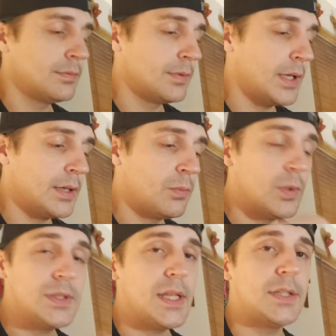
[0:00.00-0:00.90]
Like
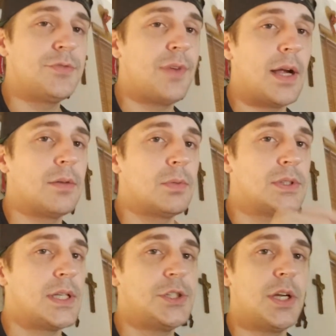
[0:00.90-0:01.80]
once
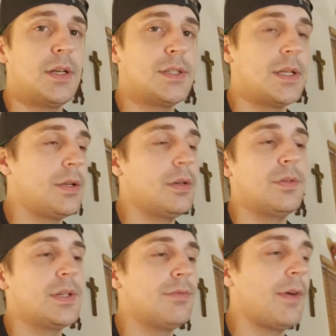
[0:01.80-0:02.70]
that cherry's there, you
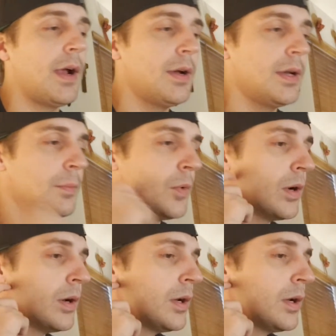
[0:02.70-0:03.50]
don't need fire anymore.